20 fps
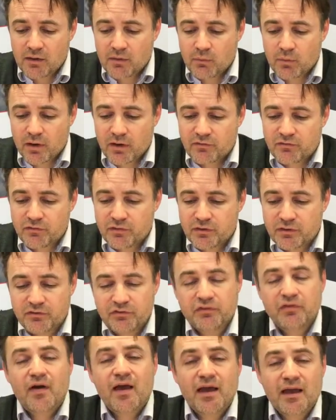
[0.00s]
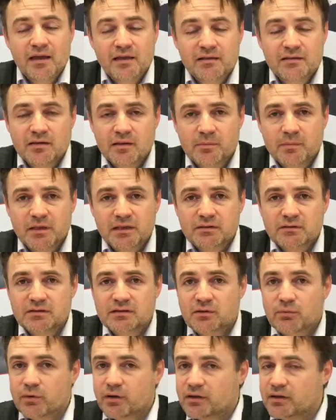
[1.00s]
were failed
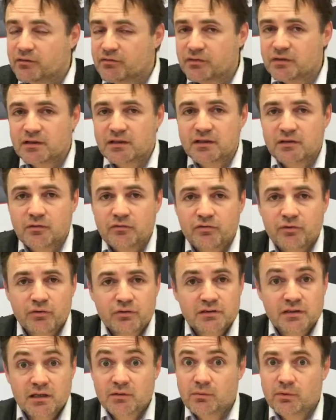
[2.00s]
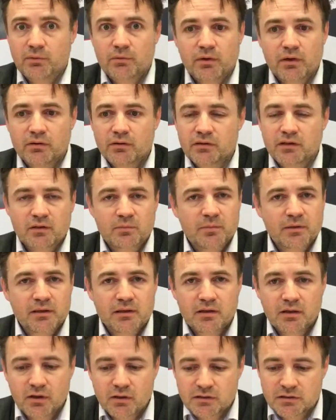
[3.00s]
because they were definitely the first, and we were a little
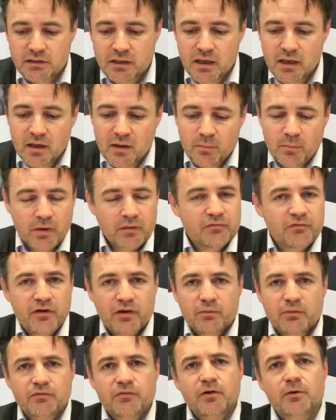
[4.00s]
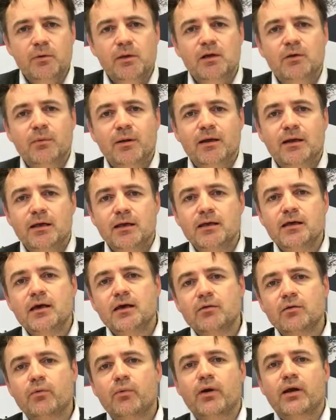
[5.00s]
bit lost. But very, very quickly,
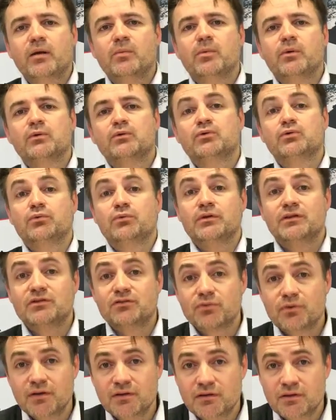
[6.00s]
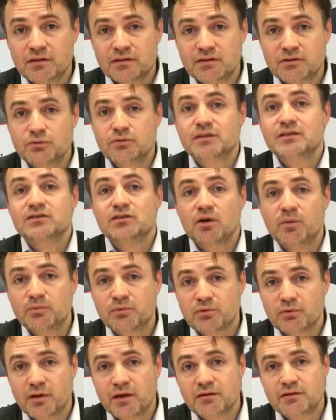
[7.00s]
we were able to retrieve this, to
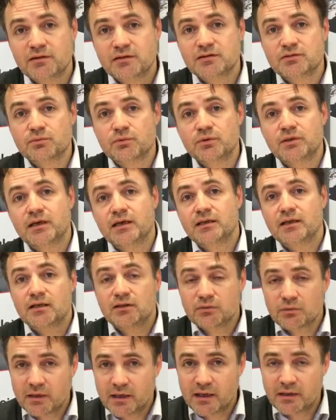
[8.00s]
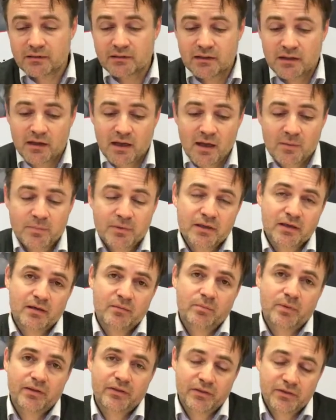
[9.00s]
desobturate this root canal to get the
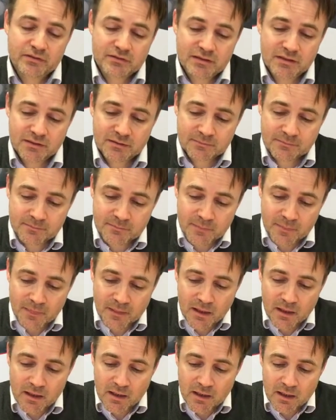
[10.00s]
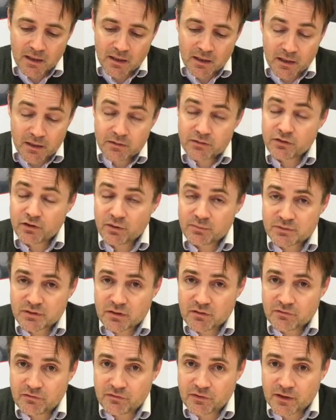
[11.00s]
apical patency. In terms
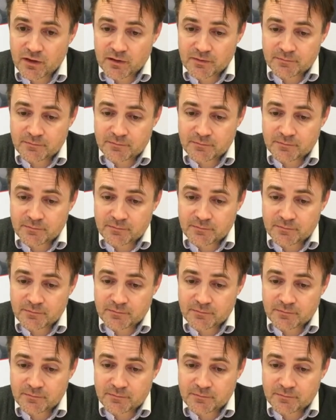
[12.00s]
of